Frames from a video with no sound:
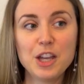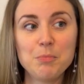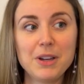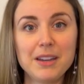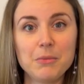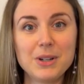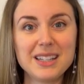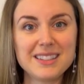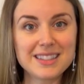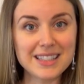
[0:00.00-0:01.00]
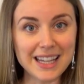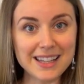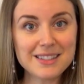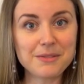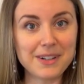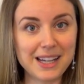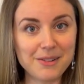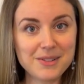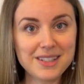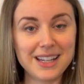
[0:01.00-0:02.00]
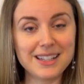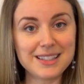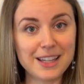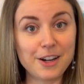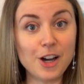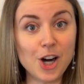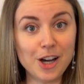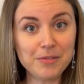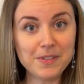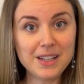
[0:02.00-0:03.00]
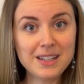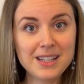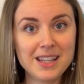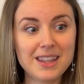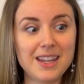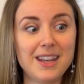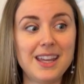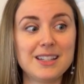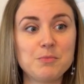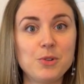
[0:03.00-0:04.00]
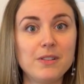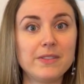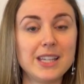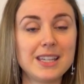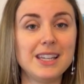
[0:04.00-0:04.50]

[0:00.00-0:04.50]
But when it stays around and is there often, then that's more of leaky